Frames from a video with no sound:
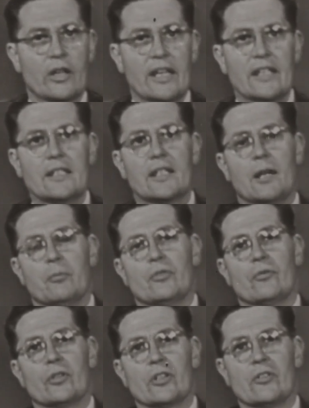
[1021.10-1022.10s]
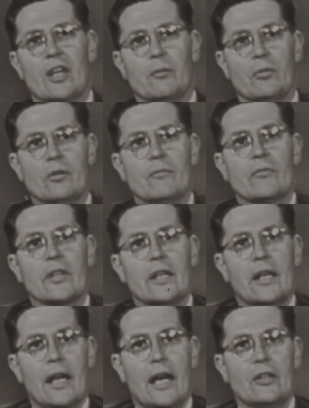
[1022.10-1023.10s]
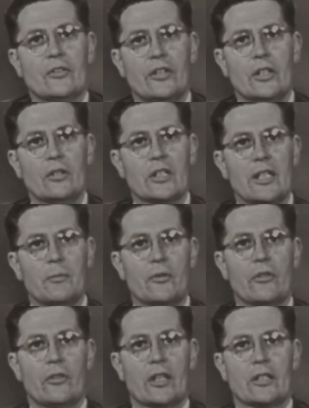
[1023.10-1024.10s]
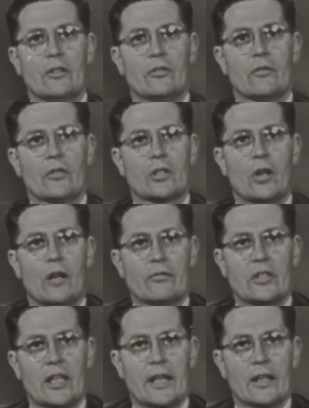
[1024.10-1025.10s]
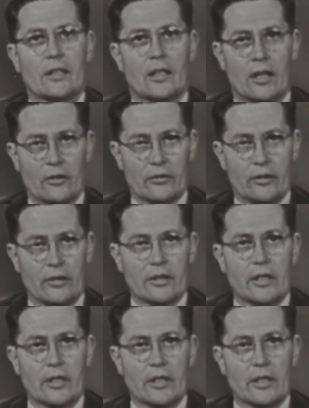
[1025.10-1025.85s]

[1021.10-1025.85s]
8 cups, for example, and still keep the thickness of the coffee layer constant.